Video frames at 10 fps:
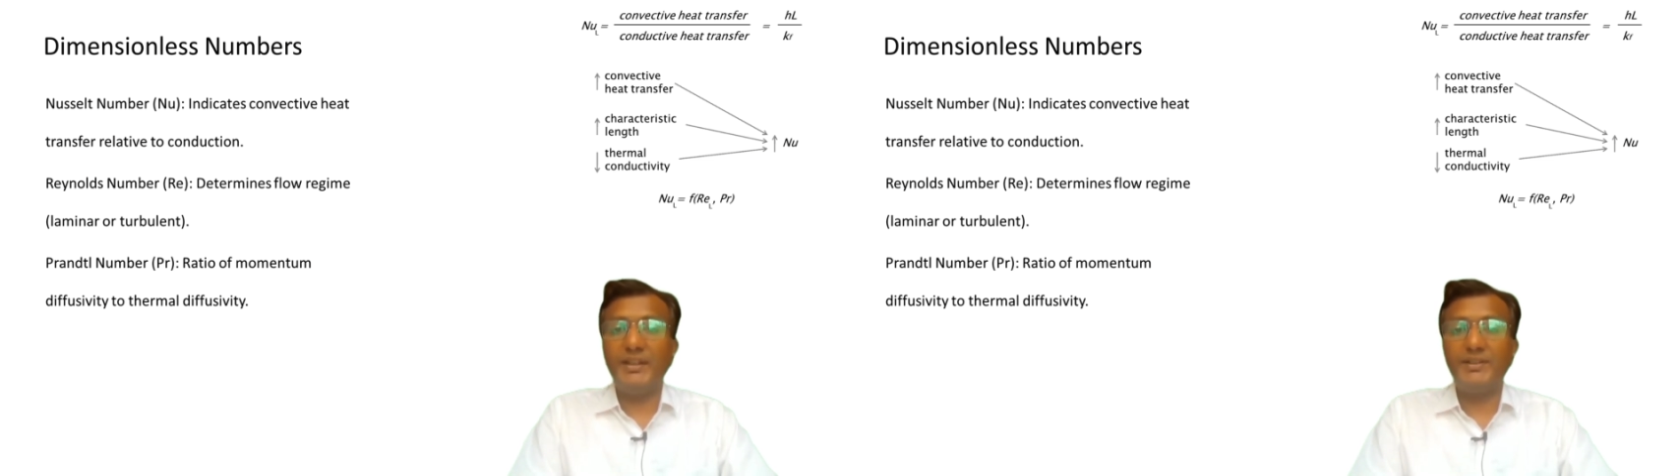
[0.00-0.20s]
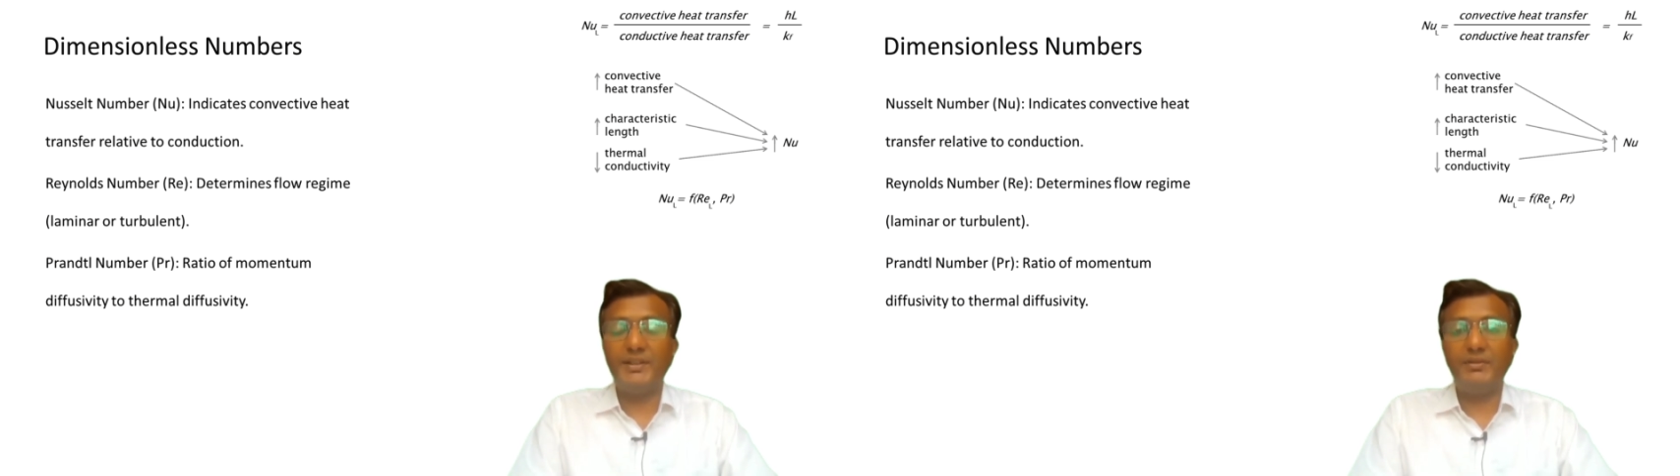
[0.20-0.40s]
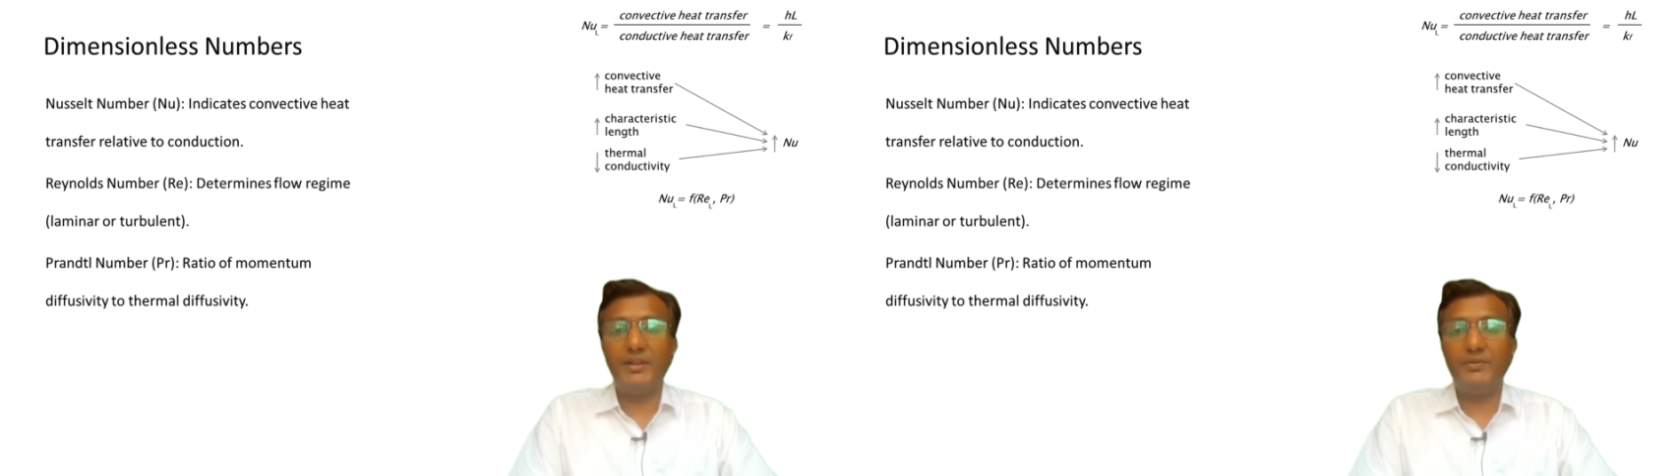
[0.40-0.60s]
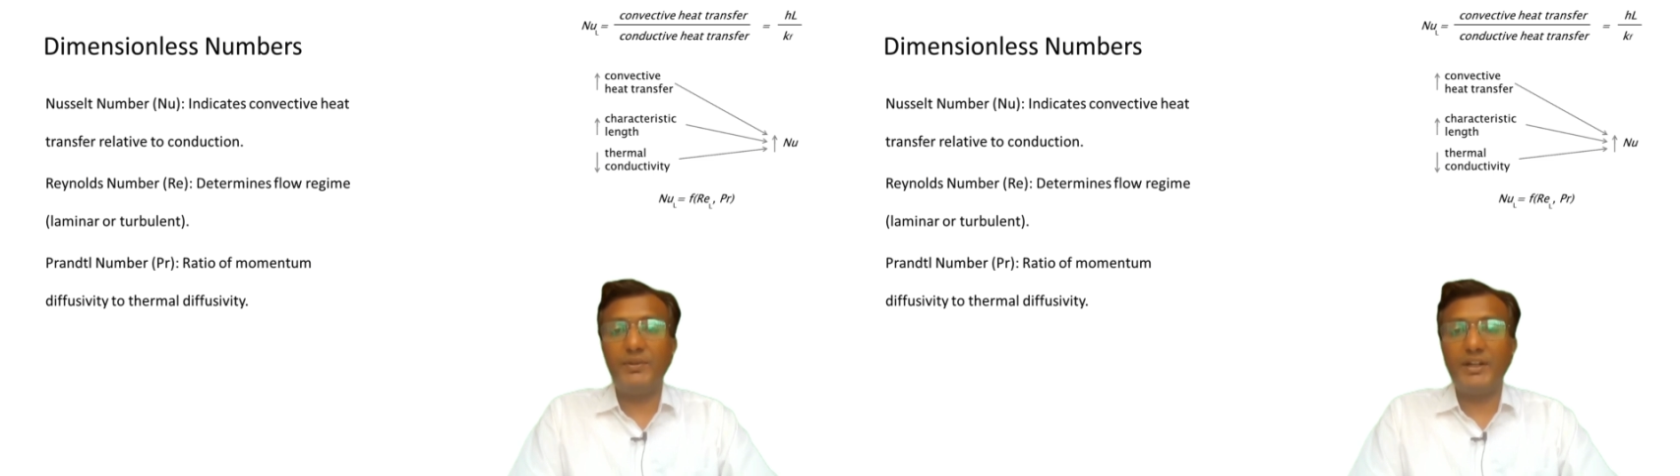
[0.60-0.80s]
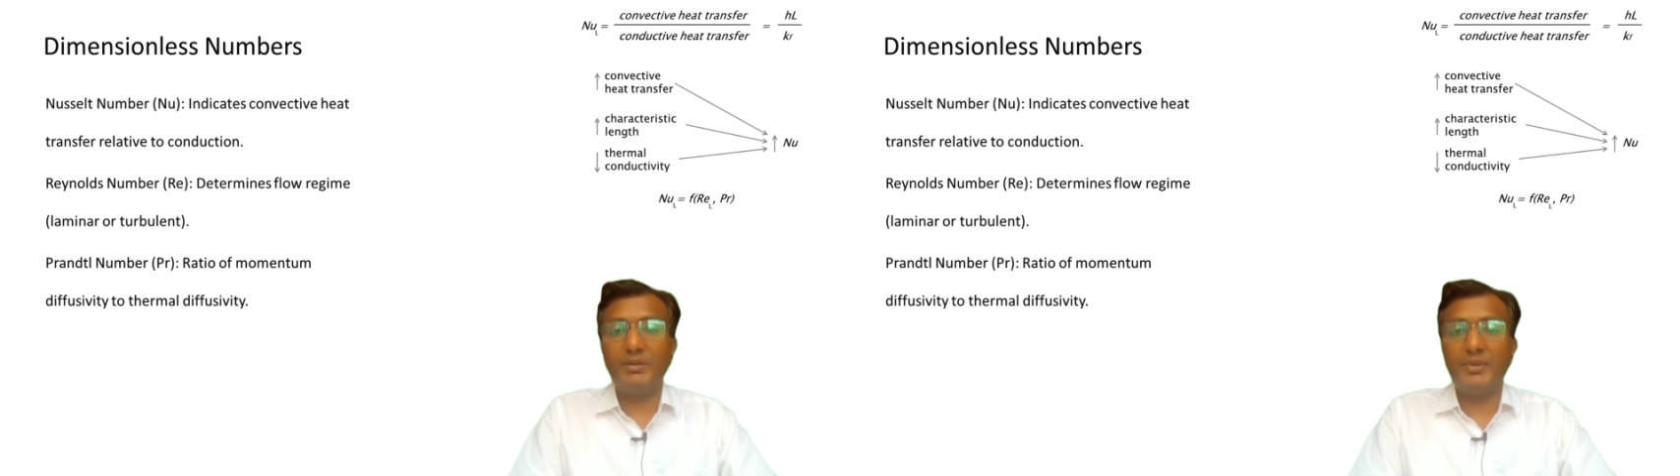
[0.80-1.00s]
several
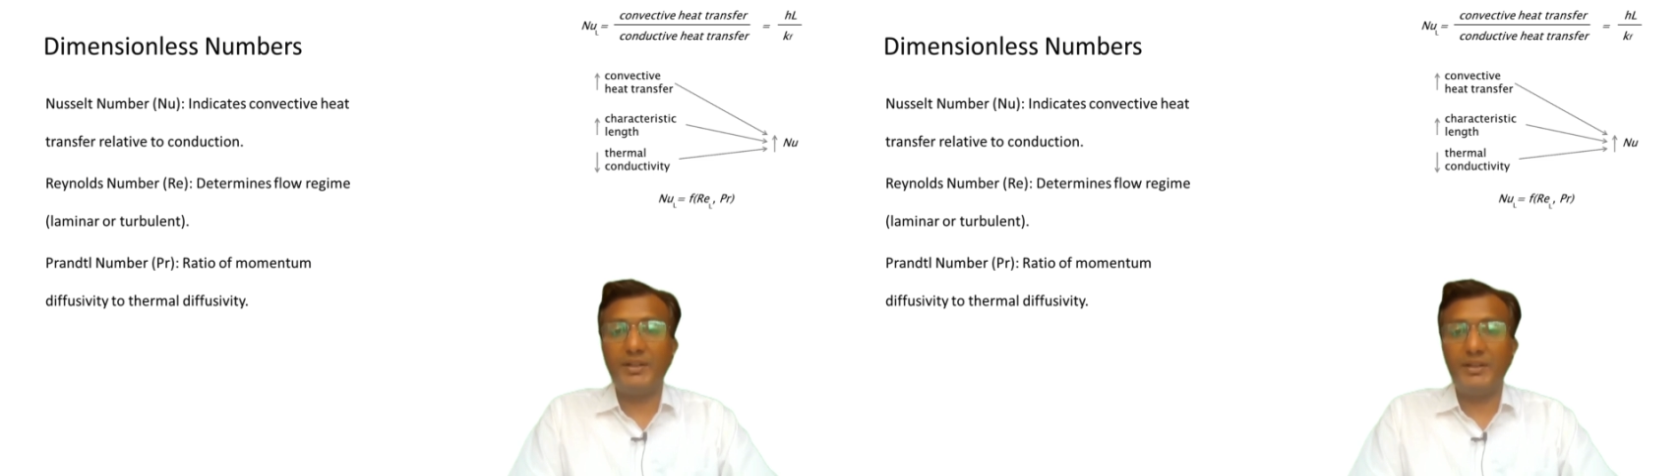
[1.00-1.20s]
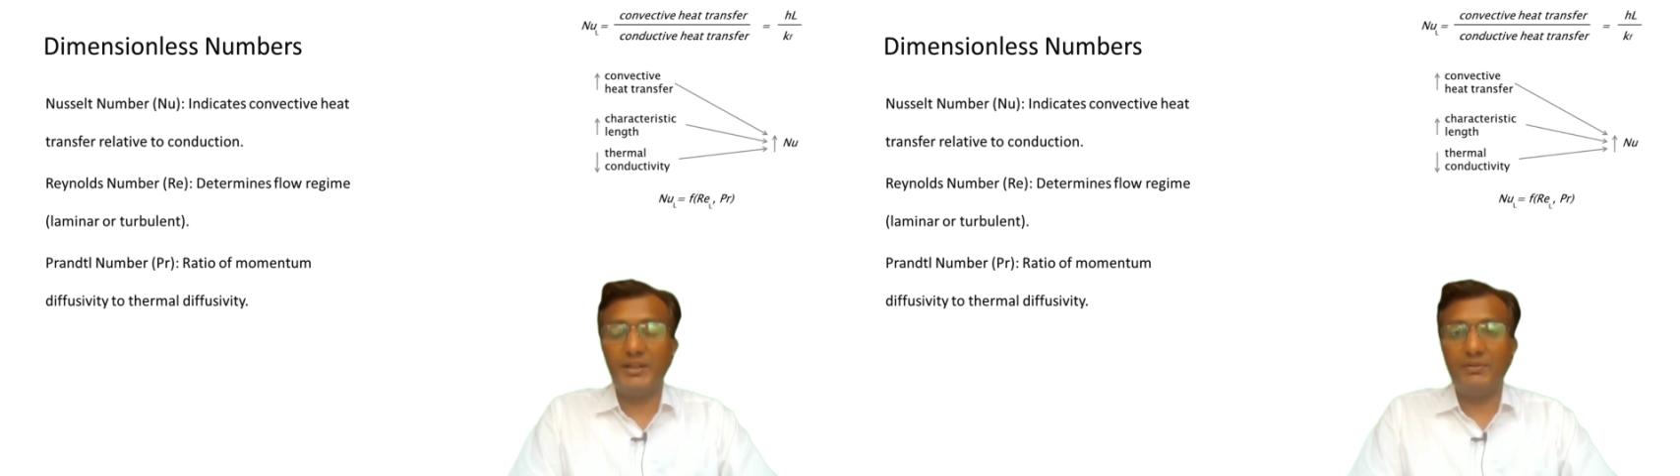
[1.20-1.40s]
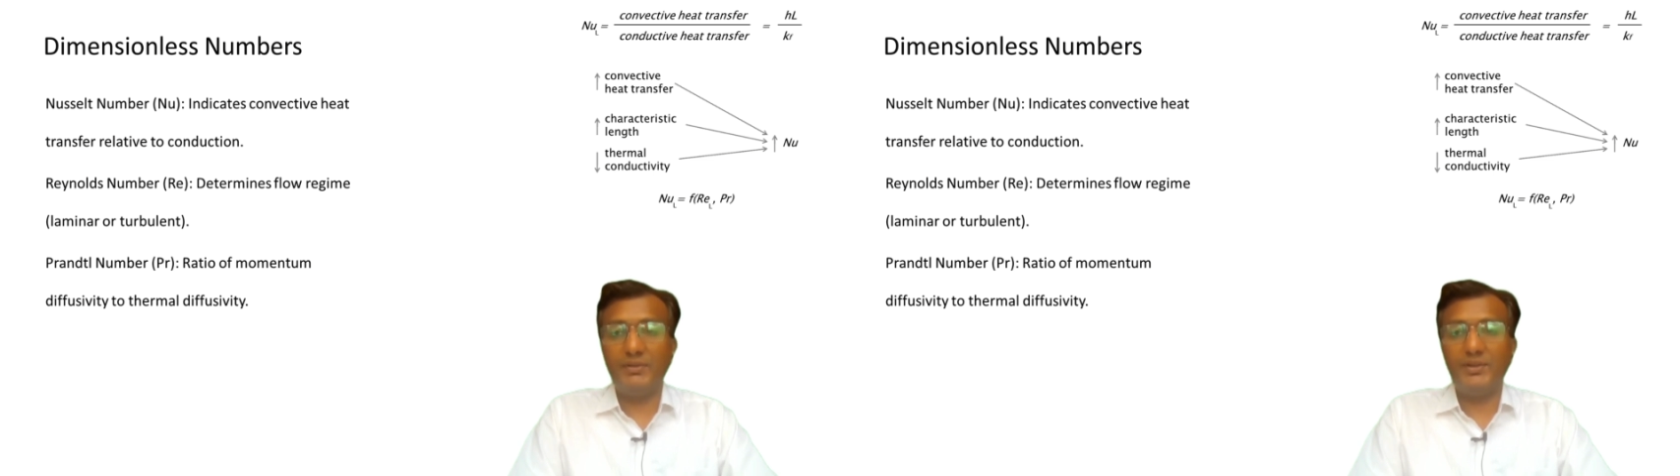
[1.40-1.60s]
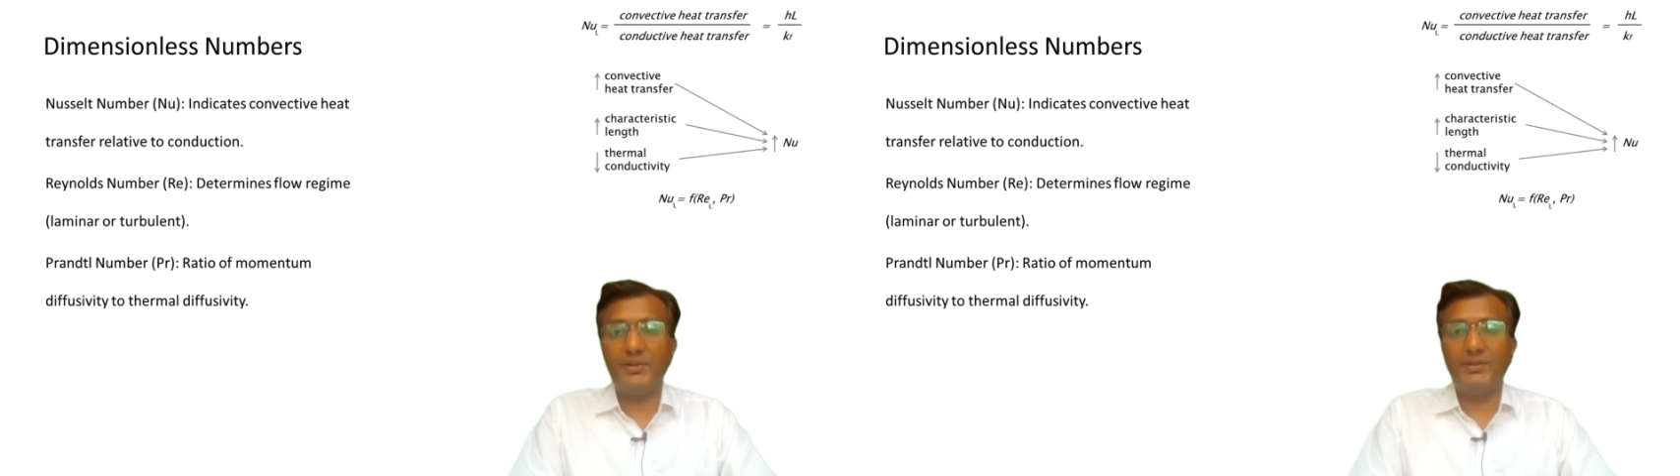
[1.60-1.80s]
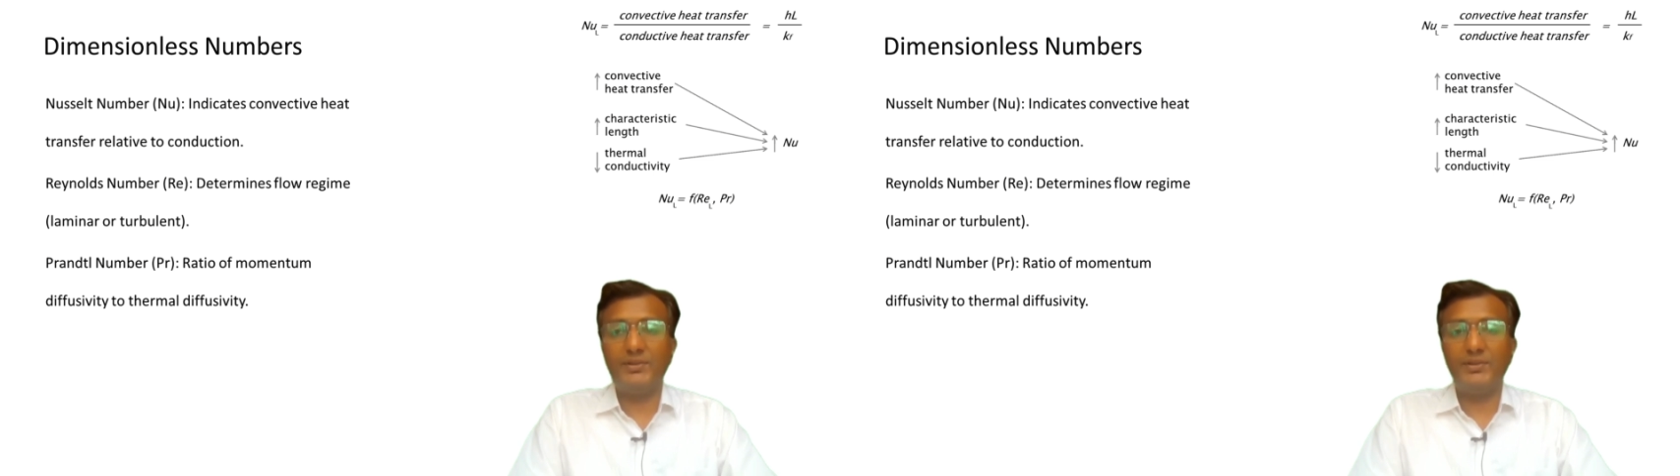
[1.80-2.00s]
fundamental
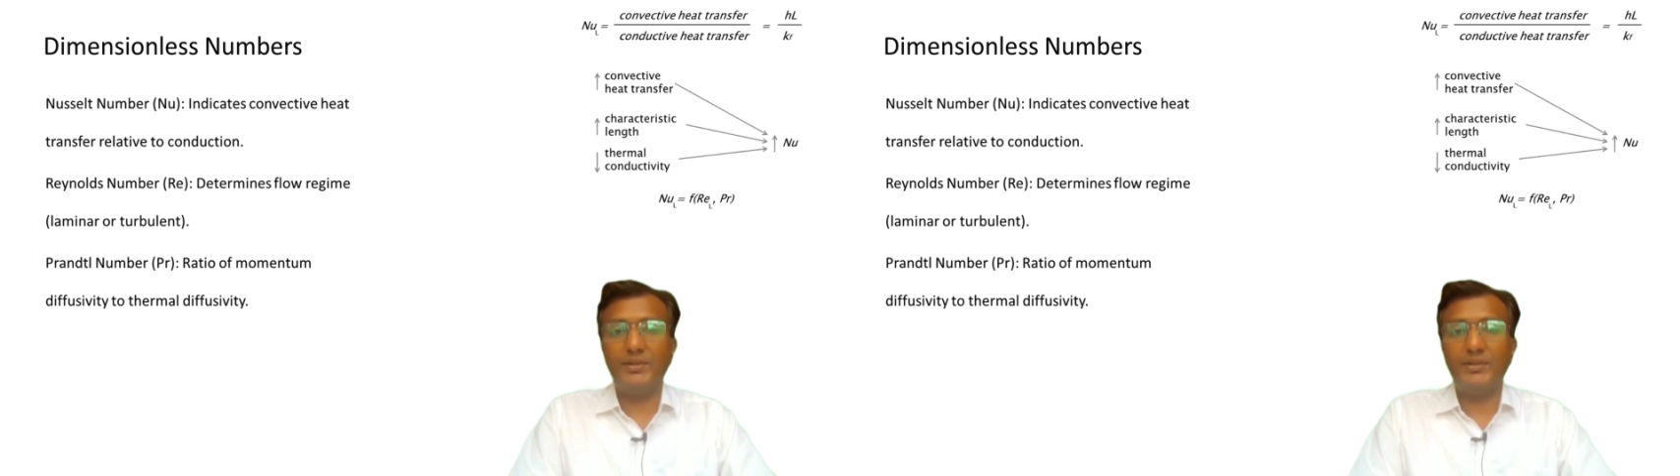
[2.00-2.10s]
equations.